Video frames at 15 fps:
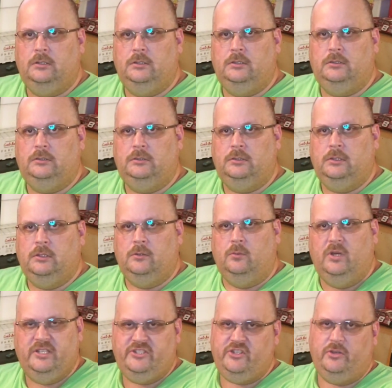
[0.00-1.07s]
Once you
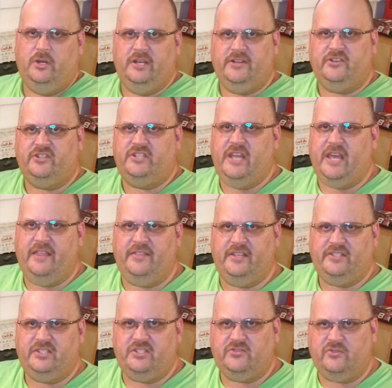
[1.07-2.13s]
understand this, it's
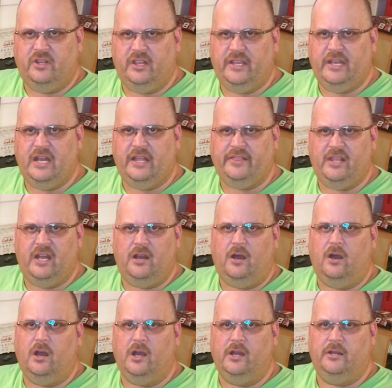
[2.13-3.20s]
really not that hard
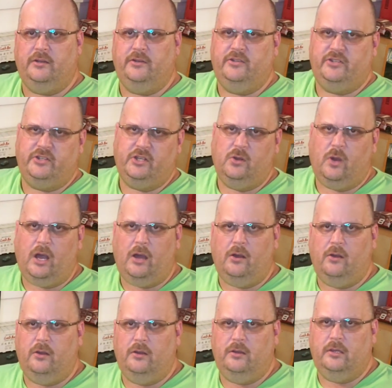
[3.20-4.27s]
to go out
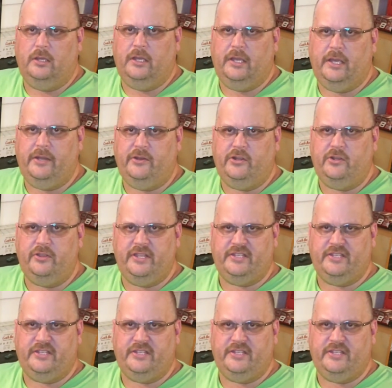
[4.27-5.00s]
and do this stuff.